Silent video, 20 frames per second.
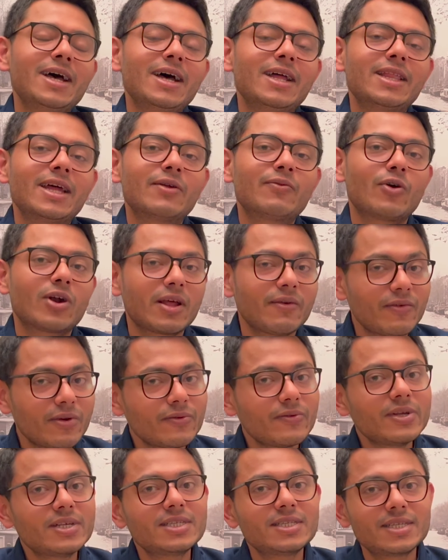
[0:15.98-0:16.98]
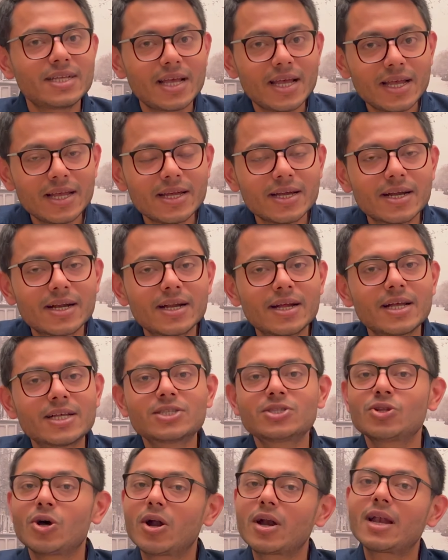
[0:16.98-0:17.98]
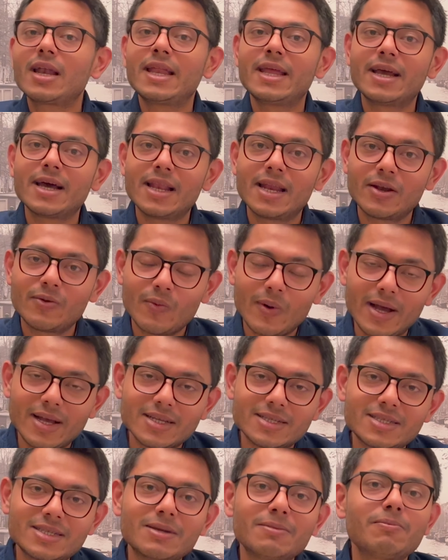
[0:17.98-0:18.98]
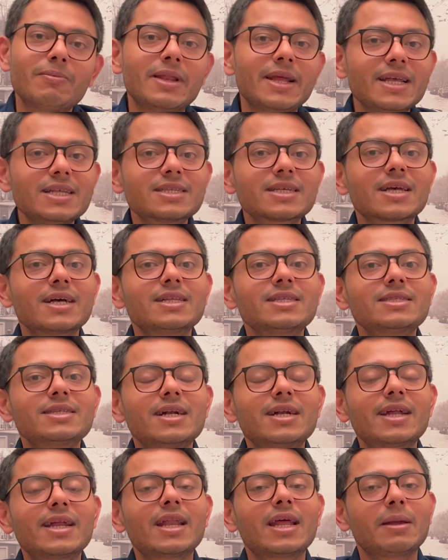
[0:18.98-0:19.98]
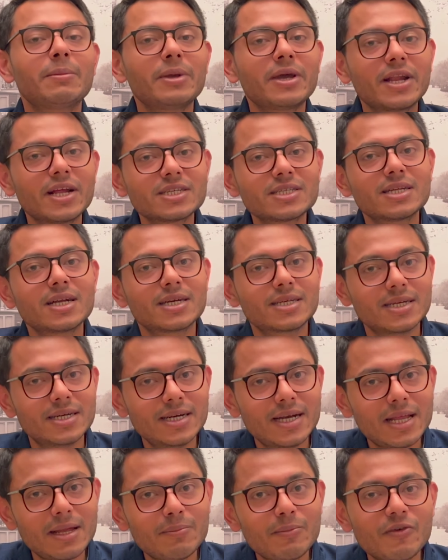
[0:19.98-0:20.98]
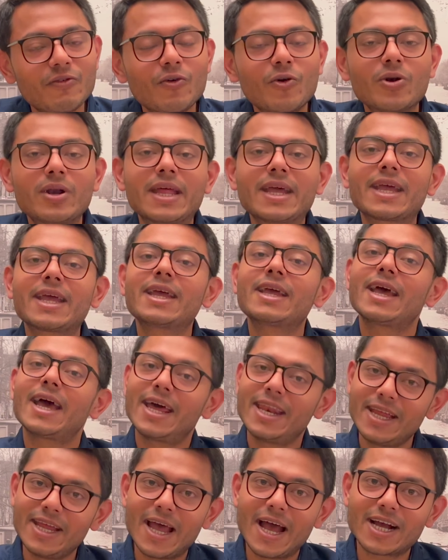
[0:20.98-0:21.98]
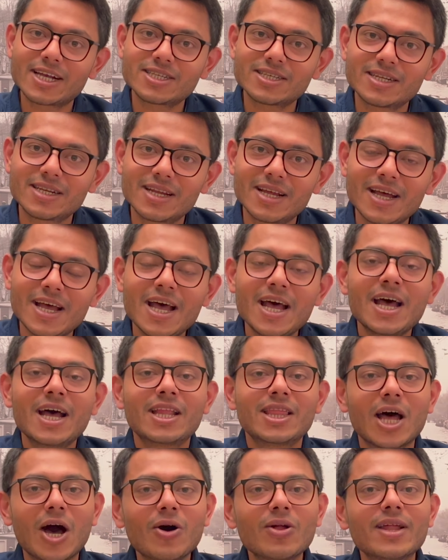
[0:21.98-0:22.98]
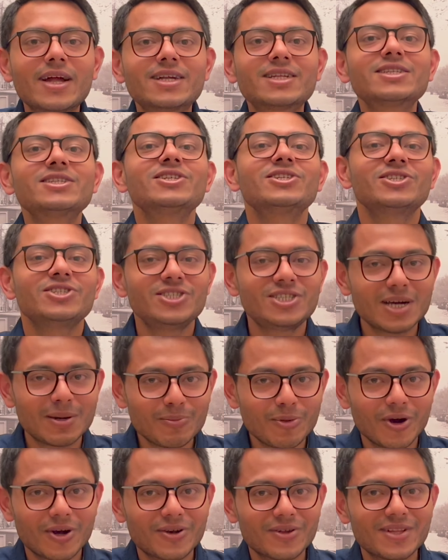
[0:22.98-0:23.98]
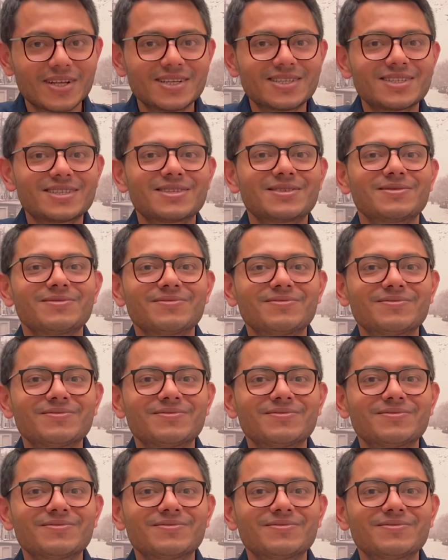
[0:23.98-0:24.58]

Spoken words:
that whatever we say here is not legal advice. Please consult an immigration attorney before taking any action. Now let's jump onto this.